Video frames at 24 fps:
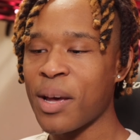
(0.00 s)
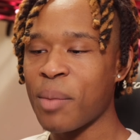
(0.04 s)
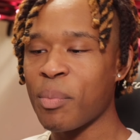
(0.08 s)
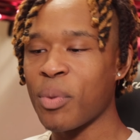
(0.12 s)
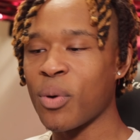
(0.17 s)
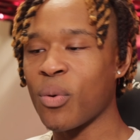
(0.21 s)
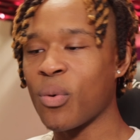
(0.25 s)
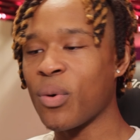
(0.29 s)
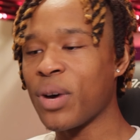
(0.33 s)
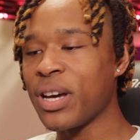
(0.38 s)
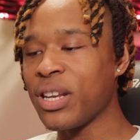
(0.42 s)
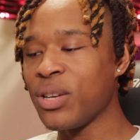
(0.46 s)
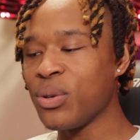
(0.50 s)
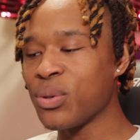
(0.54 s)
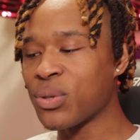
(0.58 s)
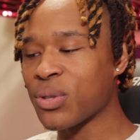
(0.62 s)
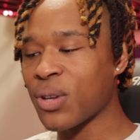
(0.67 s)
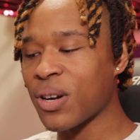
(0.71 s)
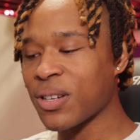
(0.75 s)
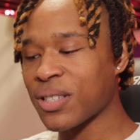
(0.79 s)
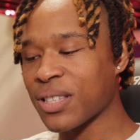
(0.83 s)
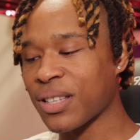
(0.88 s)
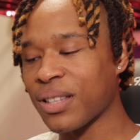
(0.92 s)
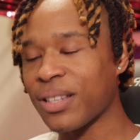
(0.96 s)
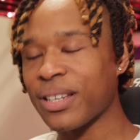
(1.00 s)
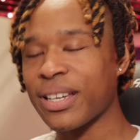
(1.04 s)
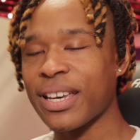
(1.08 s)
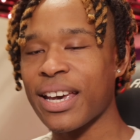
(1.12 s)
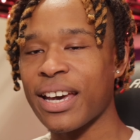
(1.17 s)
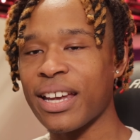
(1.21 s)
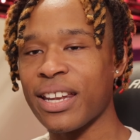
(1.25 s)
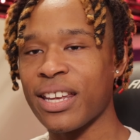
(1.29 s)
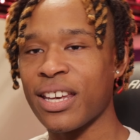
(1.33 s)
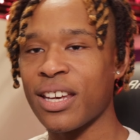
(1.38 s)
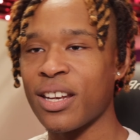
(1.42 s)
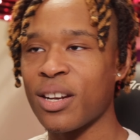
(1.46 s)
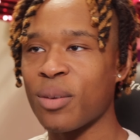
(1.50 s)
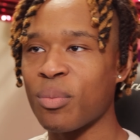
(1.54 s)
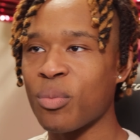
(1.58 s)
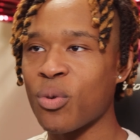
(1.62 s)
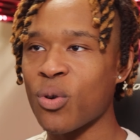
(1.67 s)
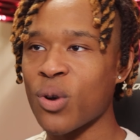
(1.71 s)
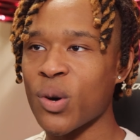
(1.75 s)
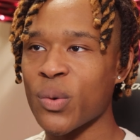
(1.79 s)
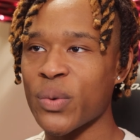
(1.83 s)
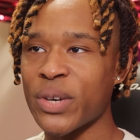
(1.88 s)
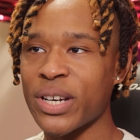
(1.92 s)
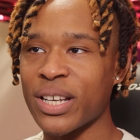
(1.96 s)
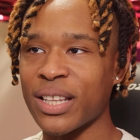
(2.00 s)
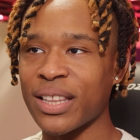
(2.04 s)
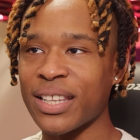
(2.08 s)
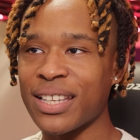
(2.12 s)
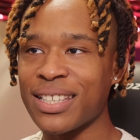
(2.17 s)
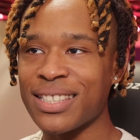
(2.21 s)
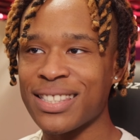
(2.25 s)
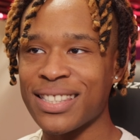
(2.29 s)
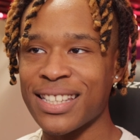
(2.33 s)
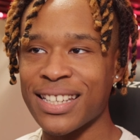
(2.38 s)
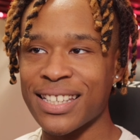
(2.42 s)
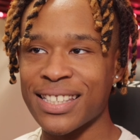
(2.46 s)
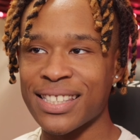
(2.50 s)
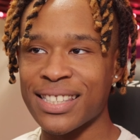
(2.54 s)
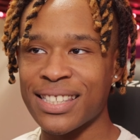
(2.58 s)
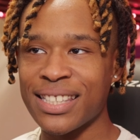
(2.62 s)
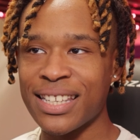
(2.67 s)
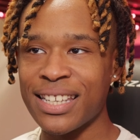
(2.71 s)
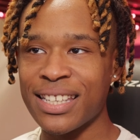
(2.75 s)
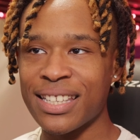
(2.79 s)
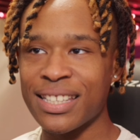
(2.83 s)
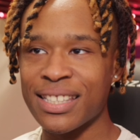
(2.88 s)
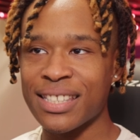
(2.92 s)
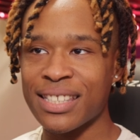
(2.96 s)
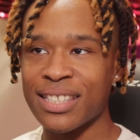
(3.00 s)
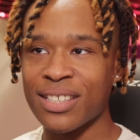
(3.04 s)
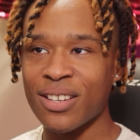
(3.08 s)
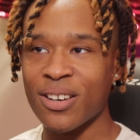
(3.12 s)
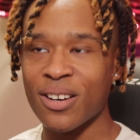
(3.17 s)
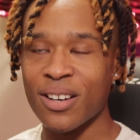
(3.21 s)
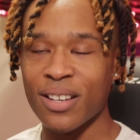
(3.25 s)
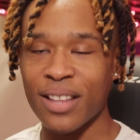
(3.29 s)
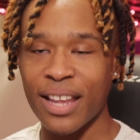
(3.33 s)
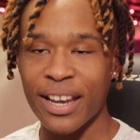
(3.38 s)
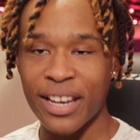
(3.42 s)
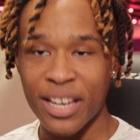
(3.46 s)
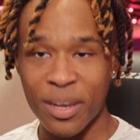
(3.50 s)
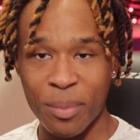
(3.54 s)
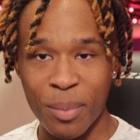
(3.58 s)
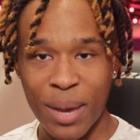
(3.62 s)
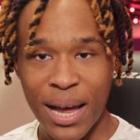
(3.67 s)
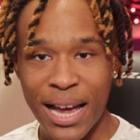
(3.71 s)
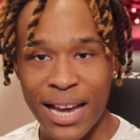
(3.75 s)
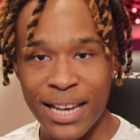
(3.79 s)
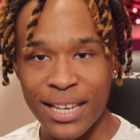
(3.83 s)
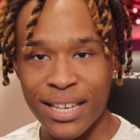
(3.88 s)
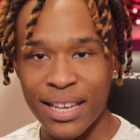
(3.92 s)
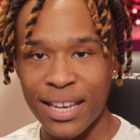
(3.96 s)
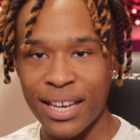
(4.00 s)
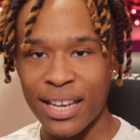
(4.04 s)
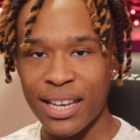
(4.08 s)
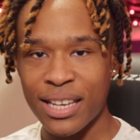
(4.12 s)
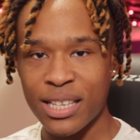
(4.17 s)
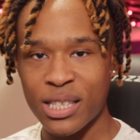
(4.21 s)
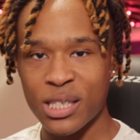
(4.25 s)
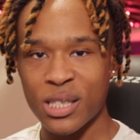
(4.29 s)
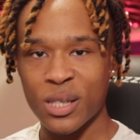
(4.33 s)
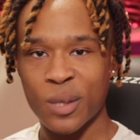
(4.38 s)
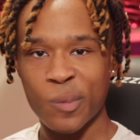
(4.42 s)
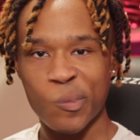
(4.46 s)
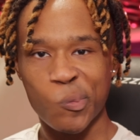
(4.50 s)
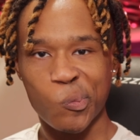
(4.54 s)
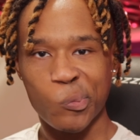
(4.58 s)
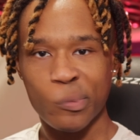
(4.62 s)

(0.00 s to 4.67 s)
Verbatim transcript: But when you start to look at it in a more realistic sense, or like in my case,